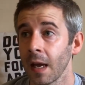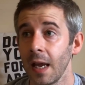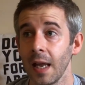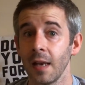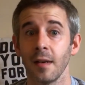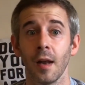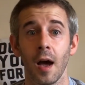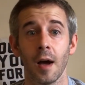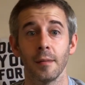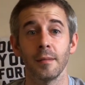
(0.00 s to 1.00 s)
In
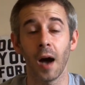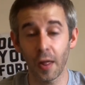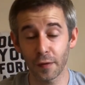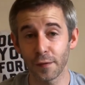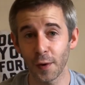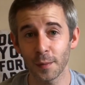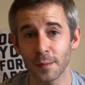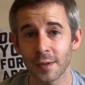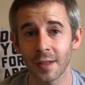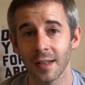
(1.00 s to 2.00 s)
um, other
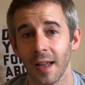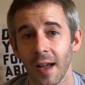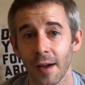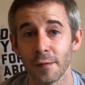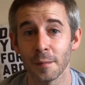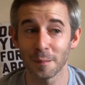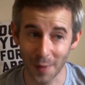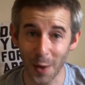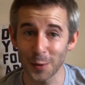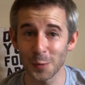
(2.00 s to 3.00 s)
films uh, from
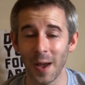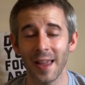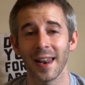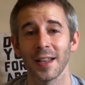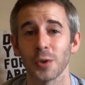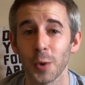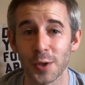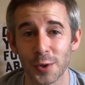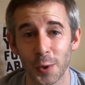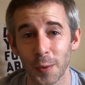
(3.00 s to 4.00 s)
elsewhere, like Toy
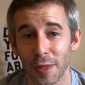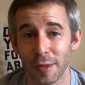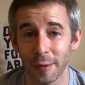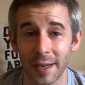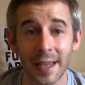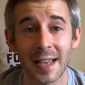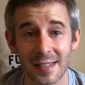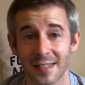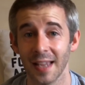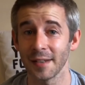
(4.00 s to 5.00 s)
Story 3, as I
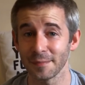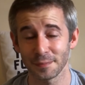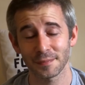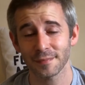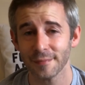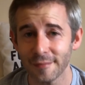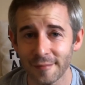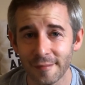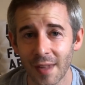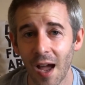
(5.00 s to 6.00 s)
said
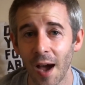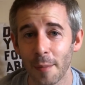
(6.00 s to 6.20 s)
uh,